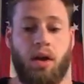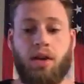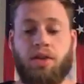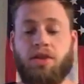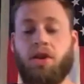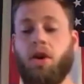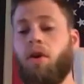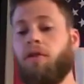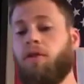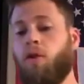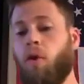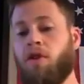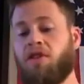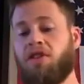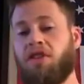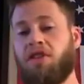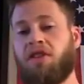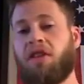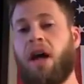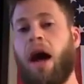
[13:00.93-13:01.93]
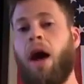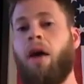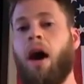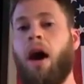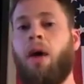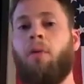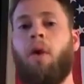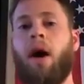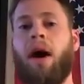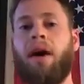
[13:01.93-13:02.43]
So, of course, this is how
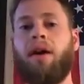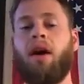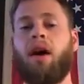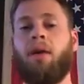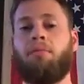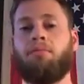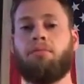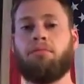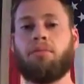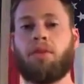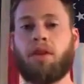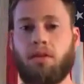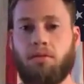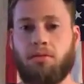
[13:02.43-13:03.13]
I wind up